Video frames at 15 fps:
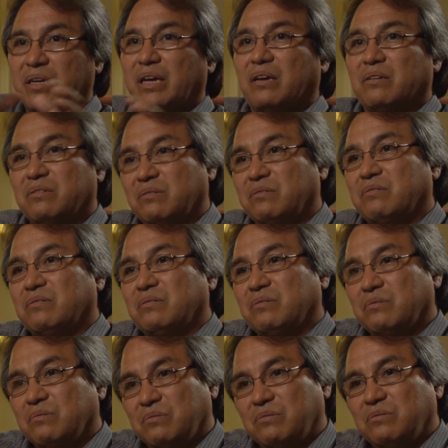now
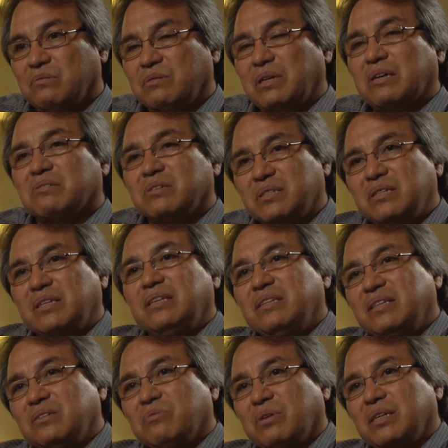to actually seeing
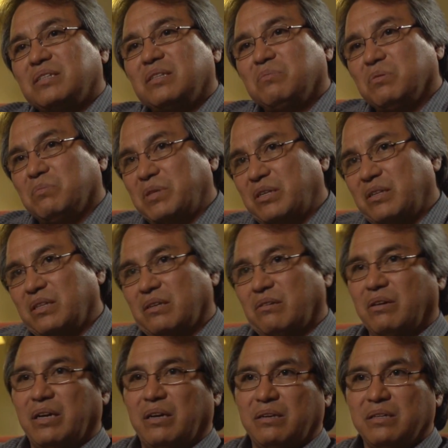these rights implemented on the
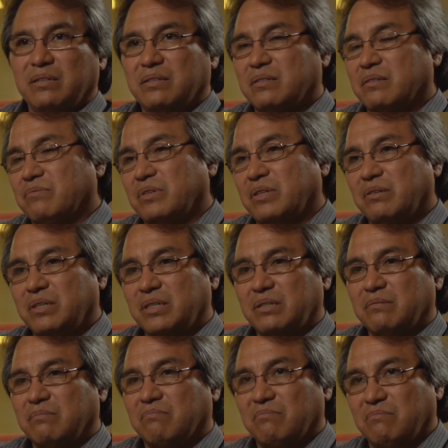ground. And it's a very